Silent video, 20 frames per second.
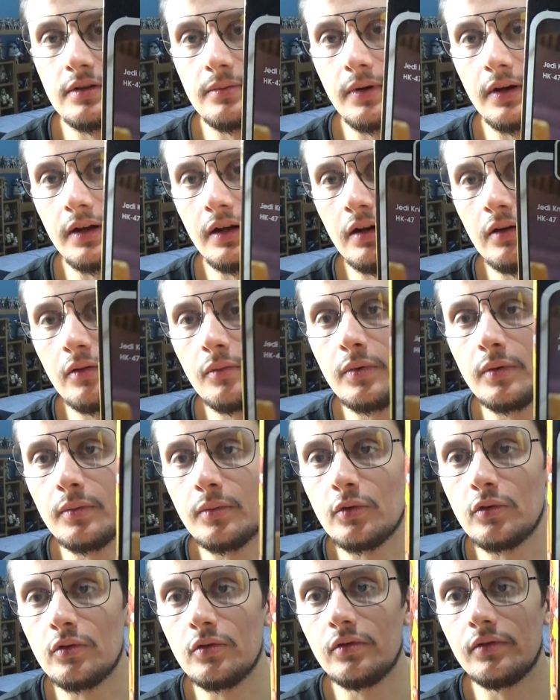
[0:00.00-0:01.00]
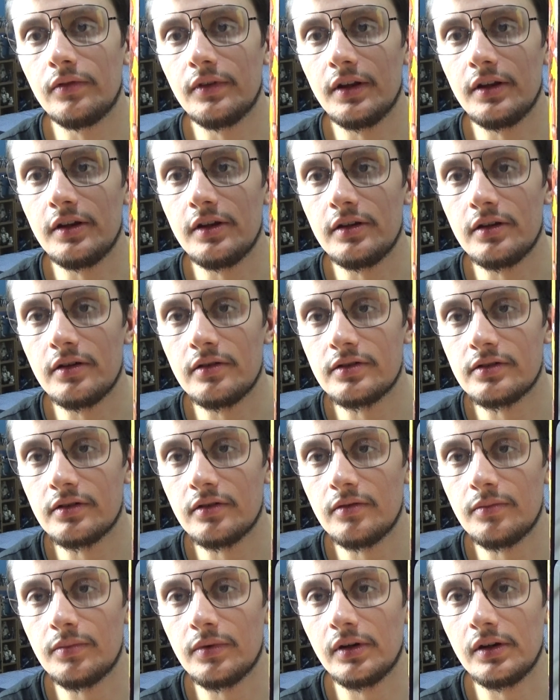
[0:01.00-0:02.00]
you're paying a little bit more than you used
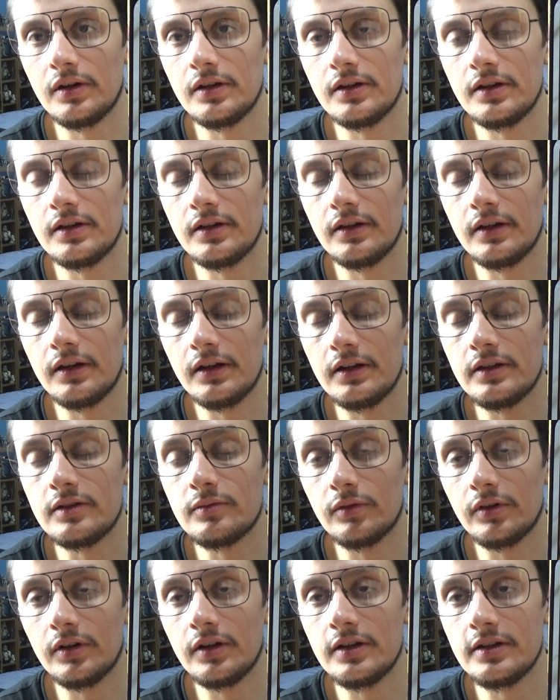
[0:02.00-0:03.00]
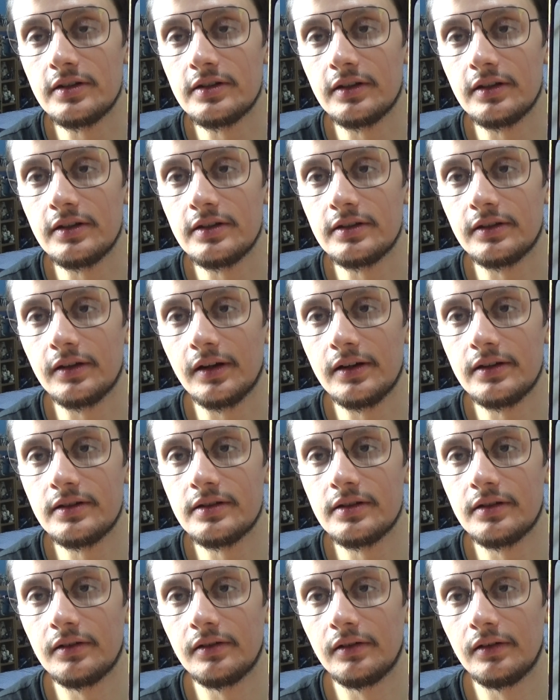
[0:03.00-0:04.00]
to, but it is what it is these
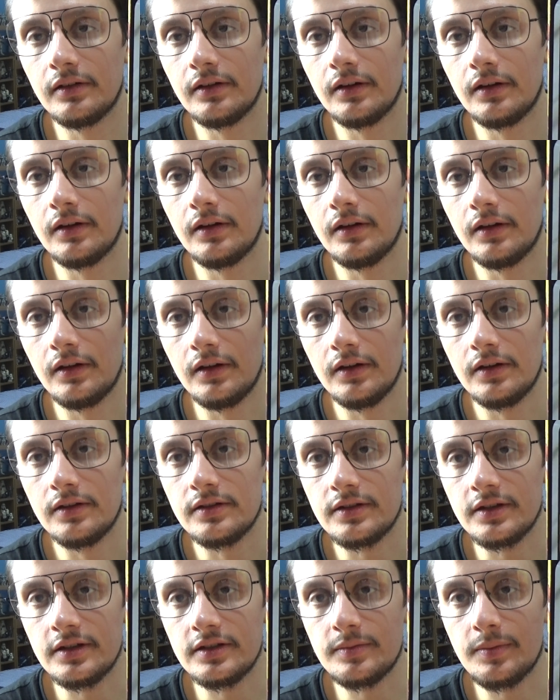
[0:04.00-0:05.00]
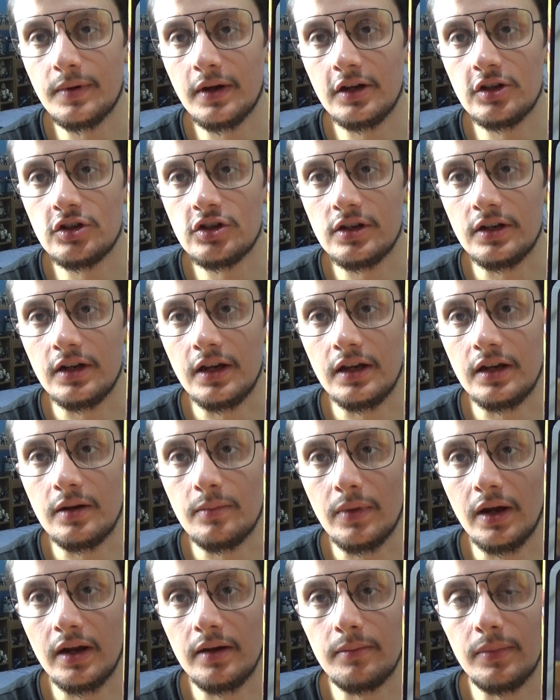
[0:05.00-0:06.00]
days. So that's the packaging there, the
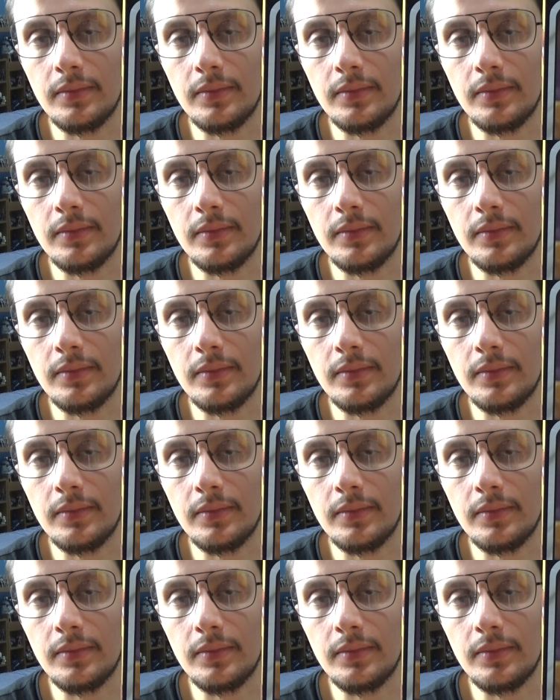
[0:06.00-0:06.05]
main